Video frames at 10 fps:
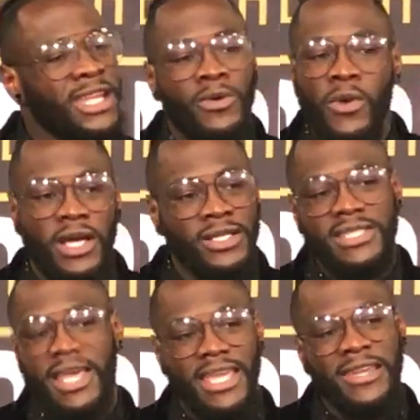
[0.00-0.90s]
anyone can
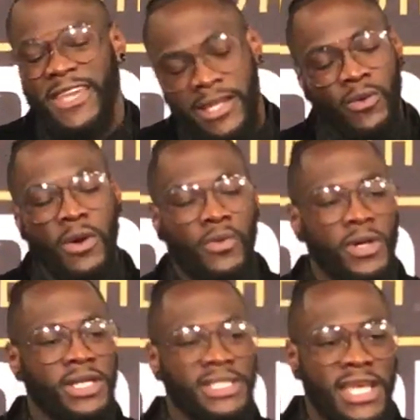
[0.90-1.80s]
te- if anyone
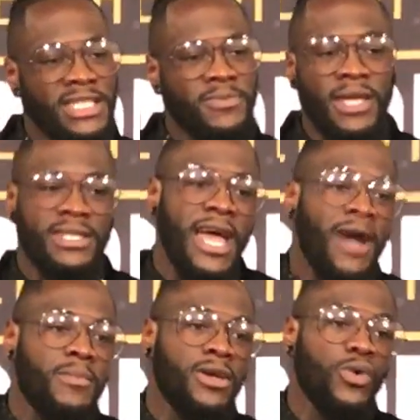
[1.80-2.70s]
want to test me and
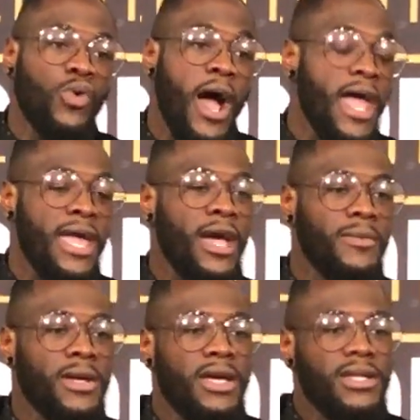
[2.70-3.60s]
doubt me who I
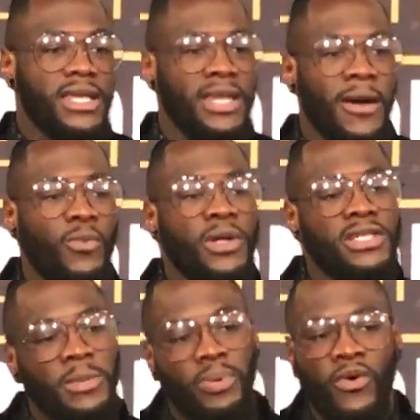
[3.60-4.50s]
am, then I'm
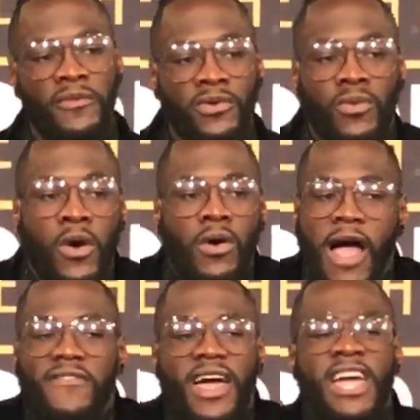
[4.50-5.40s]
willing to prove you wrong.
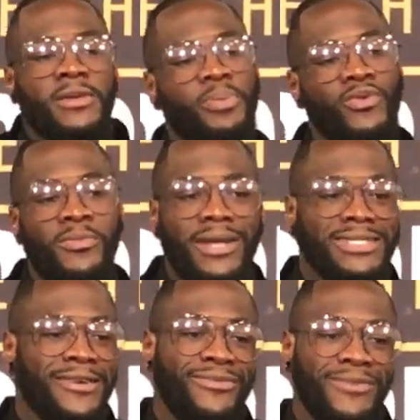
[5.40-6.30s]
I've had to prove
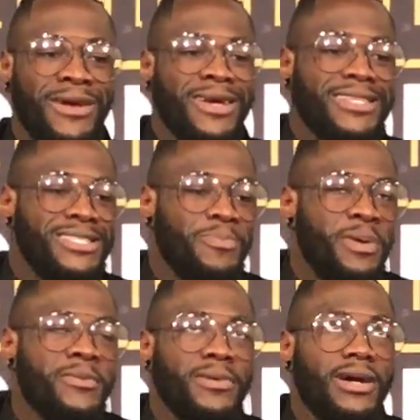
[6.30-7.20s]
myself to
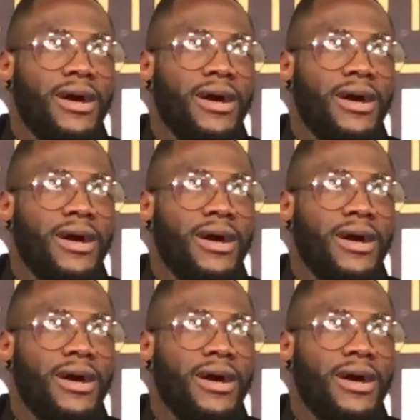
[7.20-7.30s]
people